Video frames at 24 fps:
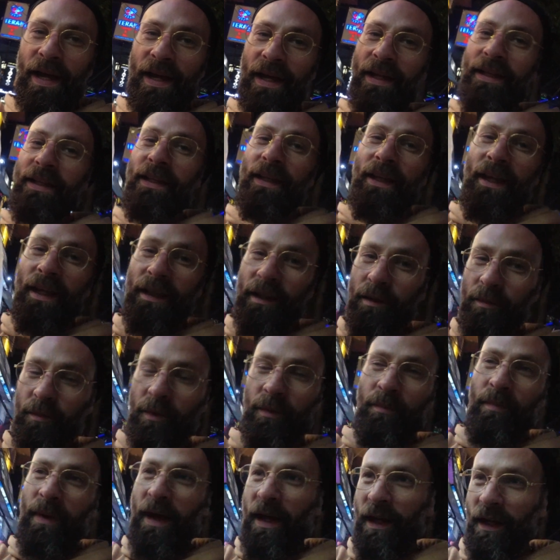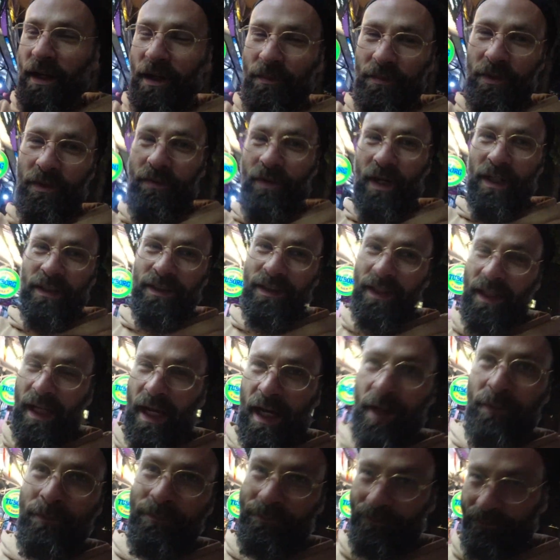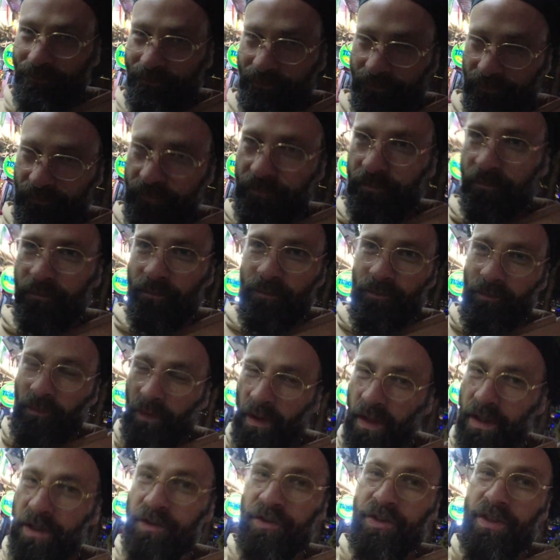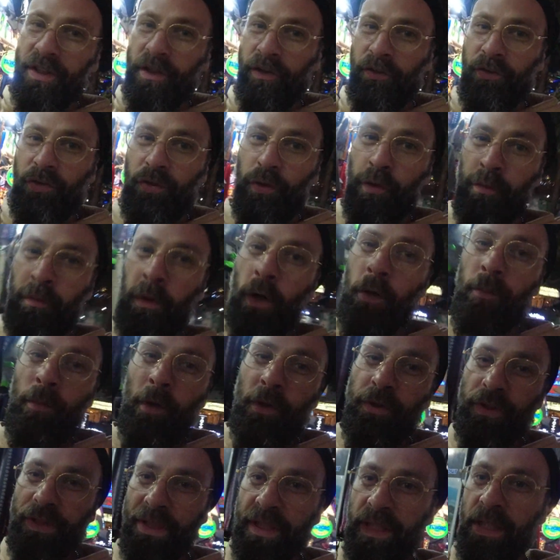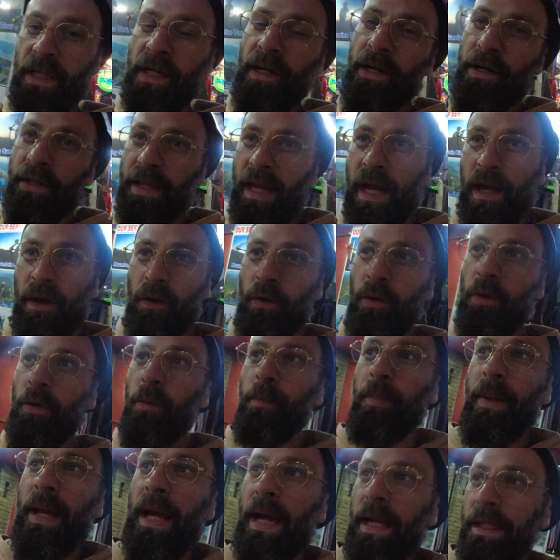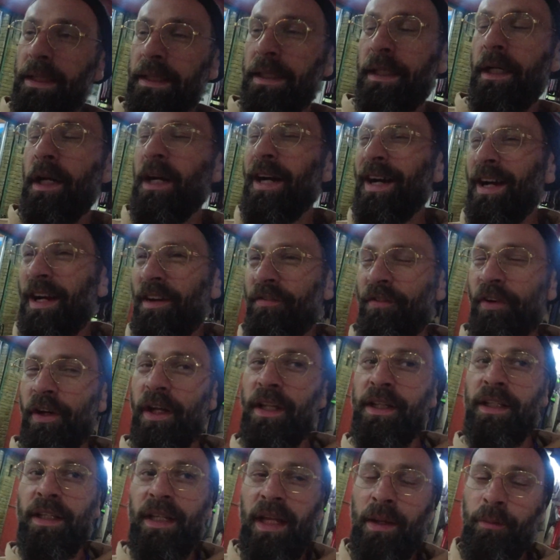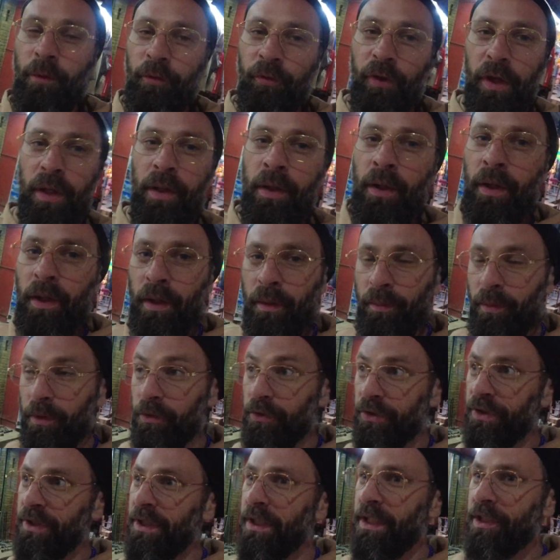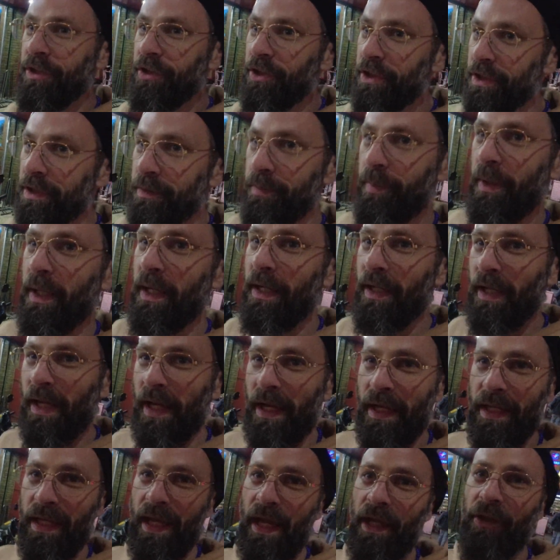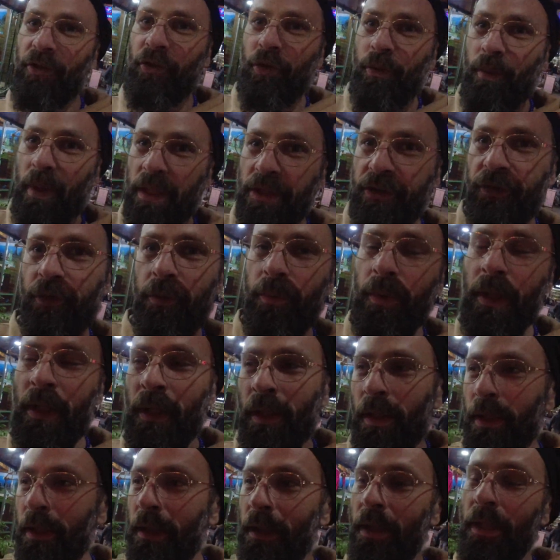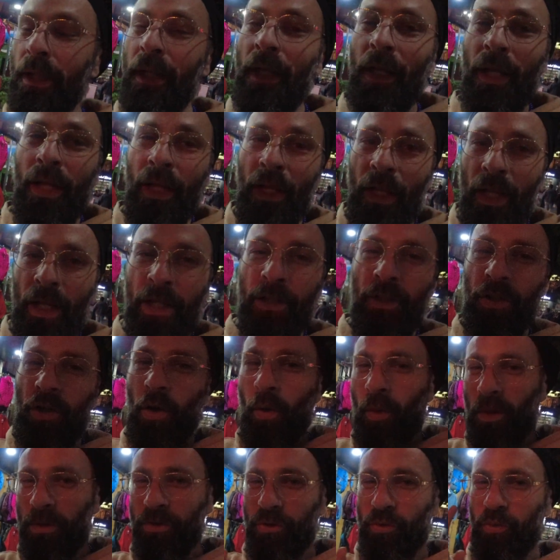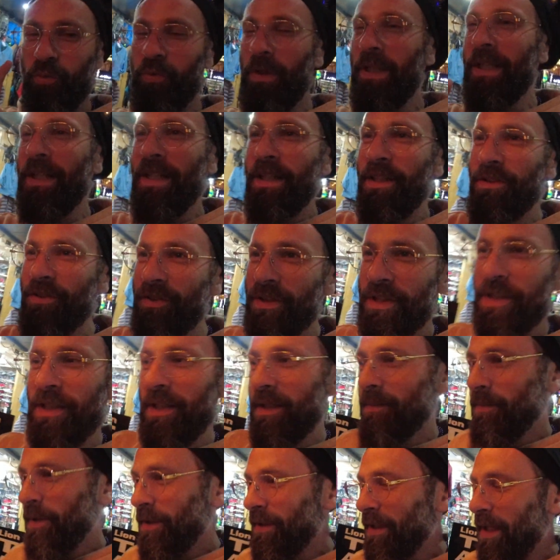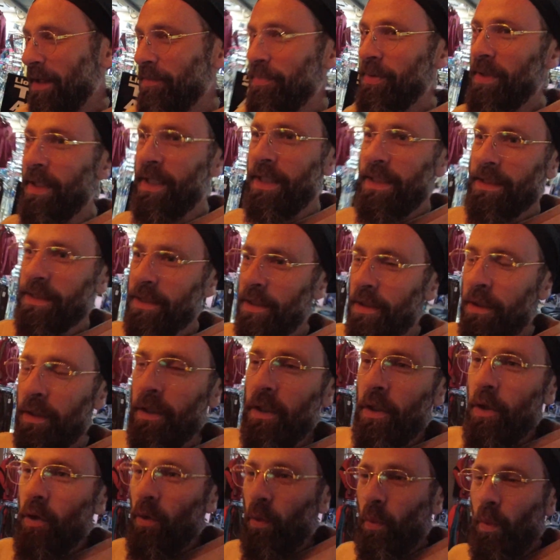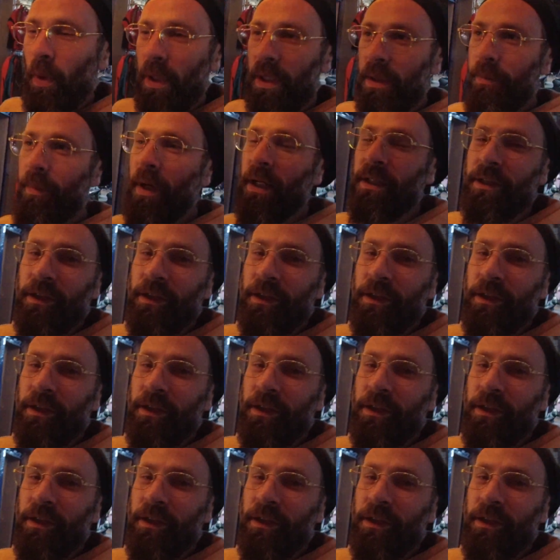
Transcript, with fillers: I had to get them to bag up the rest of that. There's still two momos in there and that whole patty. Ah, I forget the name of it. It was delicious, but uh, yeah, too much for me. You know what was really interesting about that place? One of my